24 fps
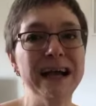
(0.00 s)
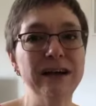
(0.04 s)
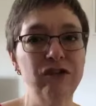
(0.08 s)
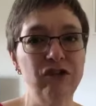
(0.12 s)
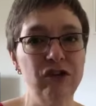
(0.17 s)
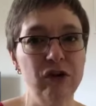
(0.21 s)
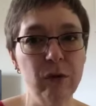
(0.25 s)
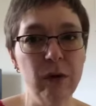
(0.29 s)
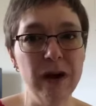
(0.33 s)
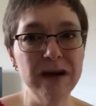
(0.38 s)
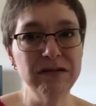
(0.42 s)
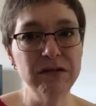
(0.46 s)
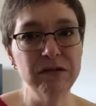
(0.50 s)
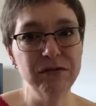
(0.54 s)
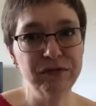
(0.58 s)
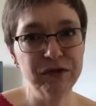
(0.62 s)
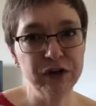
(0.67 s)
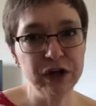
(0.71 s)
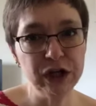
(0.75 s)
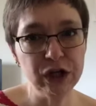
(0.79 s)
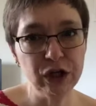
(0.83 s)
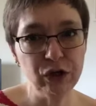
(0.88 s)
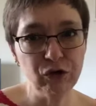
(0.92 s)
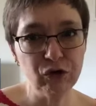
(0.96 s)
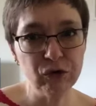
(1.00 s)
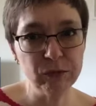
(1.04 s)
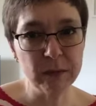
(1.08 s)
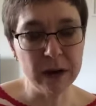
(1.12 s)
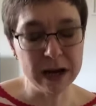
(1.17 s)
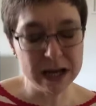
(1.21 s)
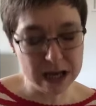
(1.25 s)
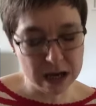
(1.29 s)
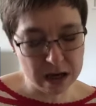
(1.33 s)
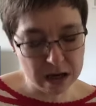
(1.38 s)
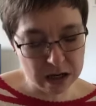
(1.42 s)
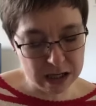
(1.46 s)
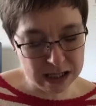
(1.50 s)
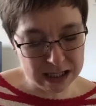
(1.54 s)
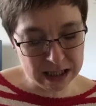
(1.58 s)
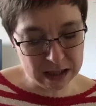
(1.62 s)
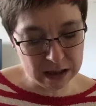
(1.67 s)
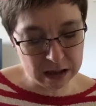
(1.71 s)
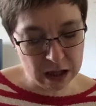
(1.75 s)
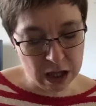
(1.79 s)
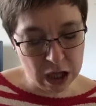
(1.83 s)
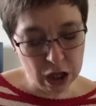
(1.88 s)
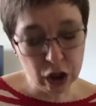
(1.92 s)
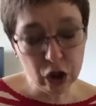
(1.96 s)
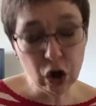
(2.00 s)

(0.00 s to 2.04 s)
So I refer you to my earlier